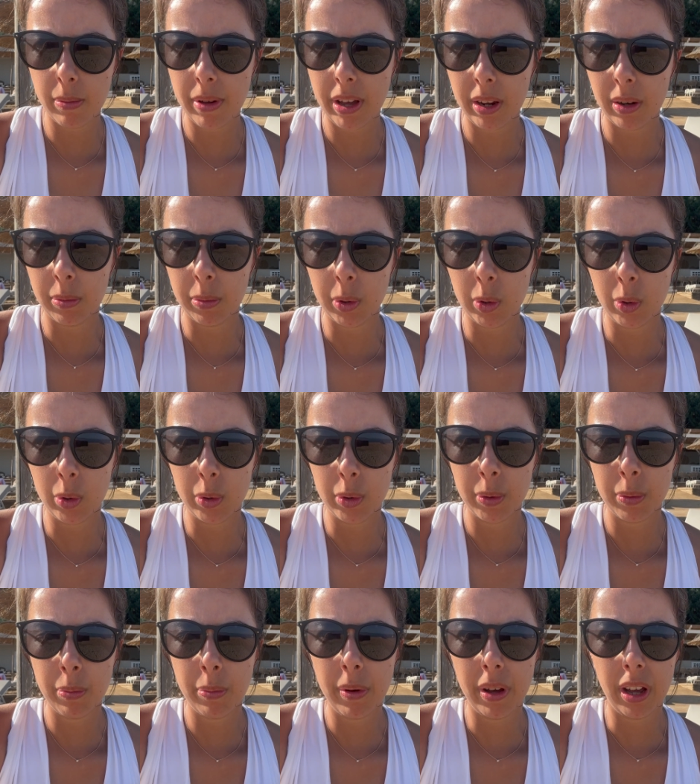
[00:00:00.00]
paddleboard,
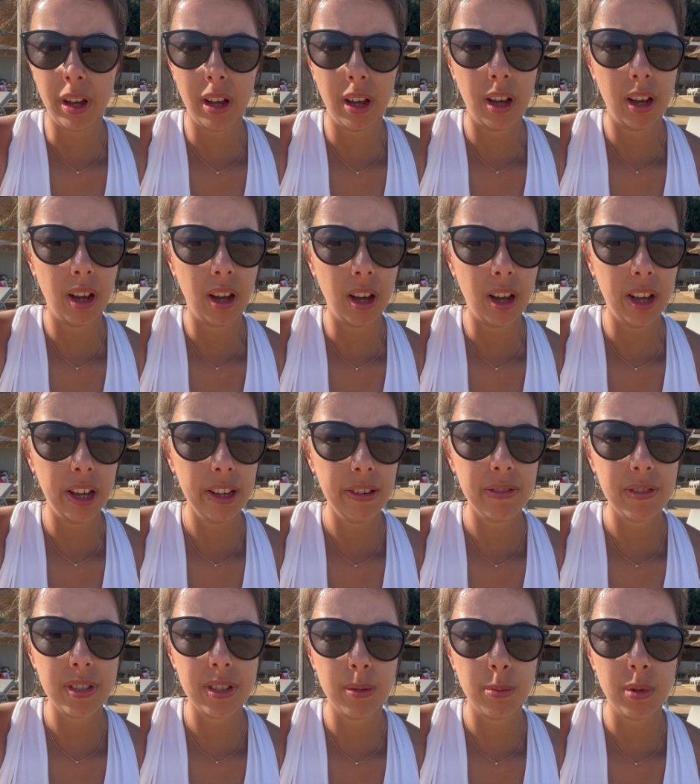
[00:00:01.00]
but I,
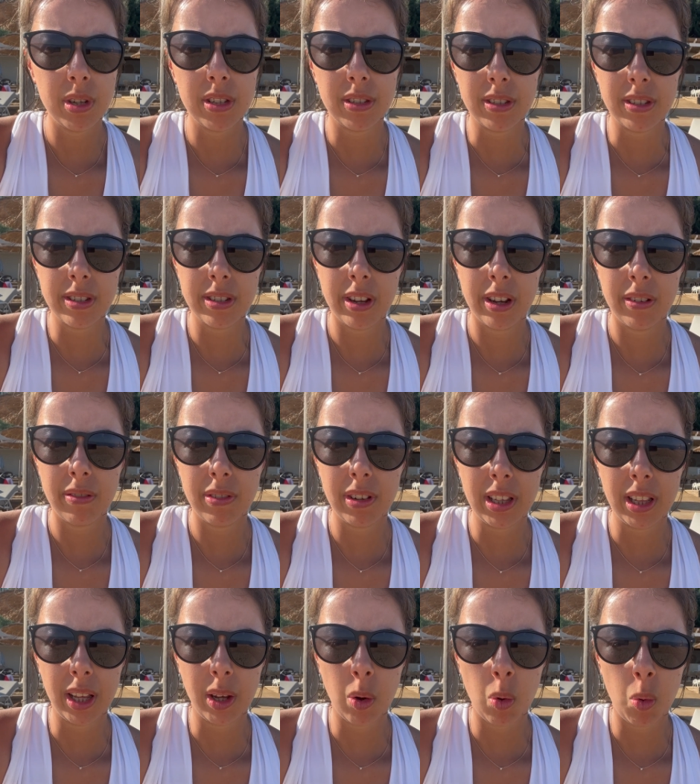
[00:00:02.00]
for some reason, started
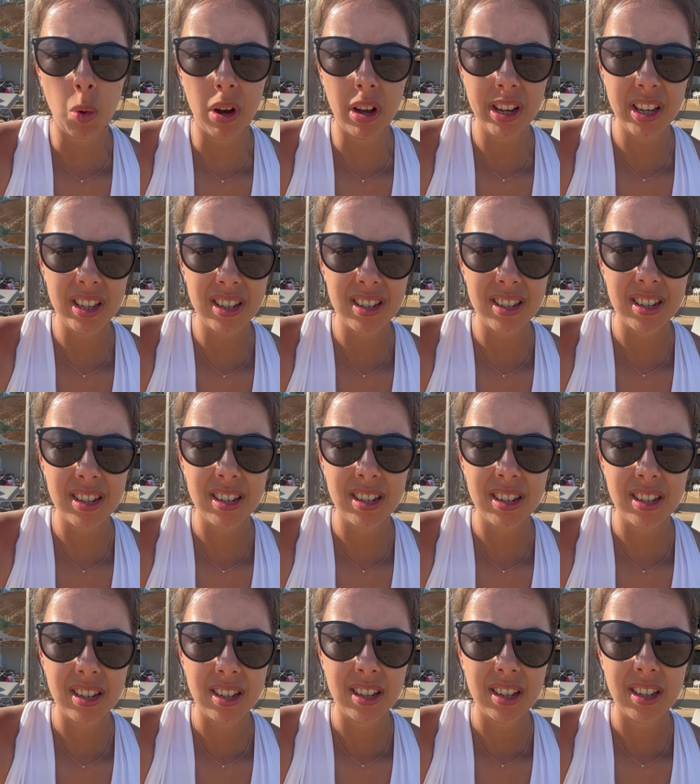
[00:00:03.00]
feeling quite
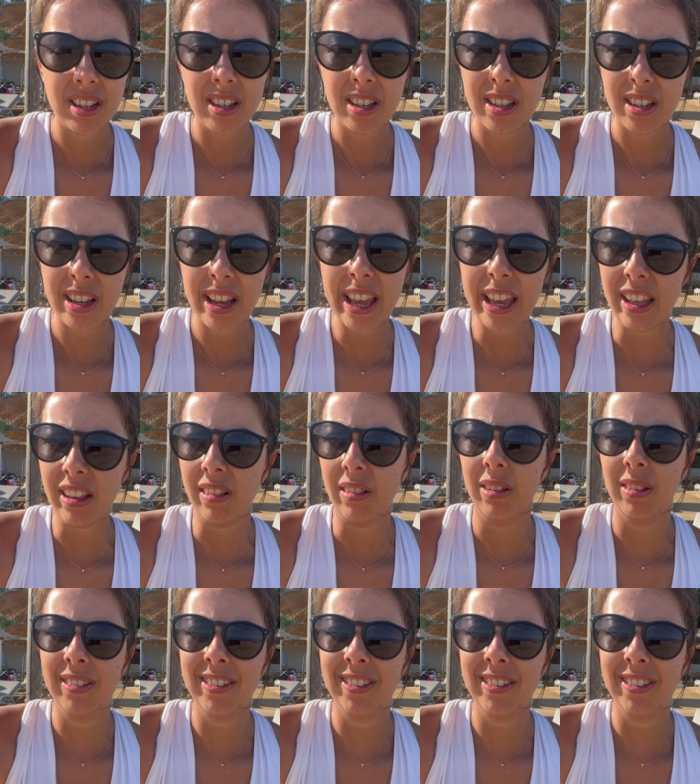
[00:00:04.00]
ill.